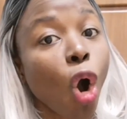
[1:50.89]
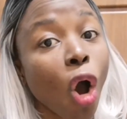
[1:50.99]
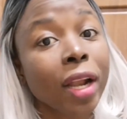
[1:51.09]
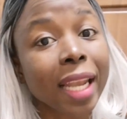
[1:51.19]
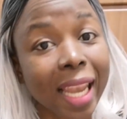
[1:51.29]

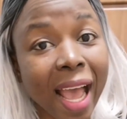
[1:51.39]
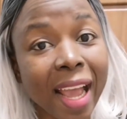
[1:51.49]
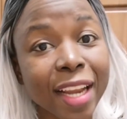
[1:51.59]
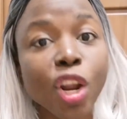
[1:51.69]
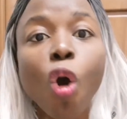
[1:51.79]

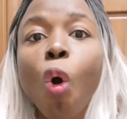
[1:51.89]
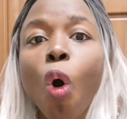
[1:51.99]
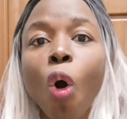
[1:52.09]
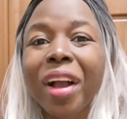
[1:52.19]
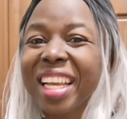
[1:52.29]
online
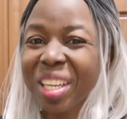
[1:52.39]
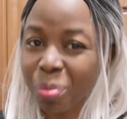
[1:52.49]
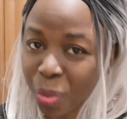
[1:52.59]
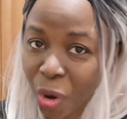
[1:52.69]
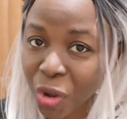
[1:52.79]
or in
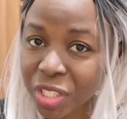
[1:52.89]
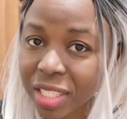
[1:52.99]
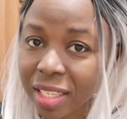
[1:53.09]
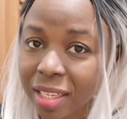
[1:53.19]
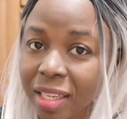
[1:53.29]

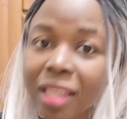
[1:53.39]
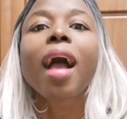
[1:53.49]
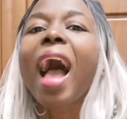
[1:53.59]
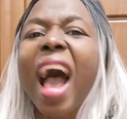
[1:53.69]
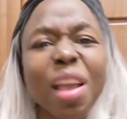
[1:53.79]
person.
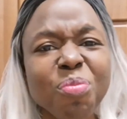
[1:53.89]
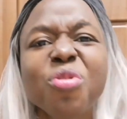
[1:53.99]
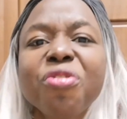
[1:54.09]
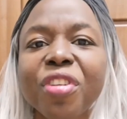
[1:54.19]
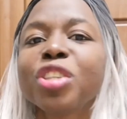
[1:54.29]
I
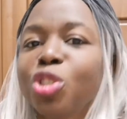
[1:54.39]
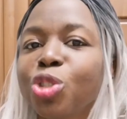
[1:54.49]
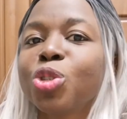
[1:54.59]
prefer to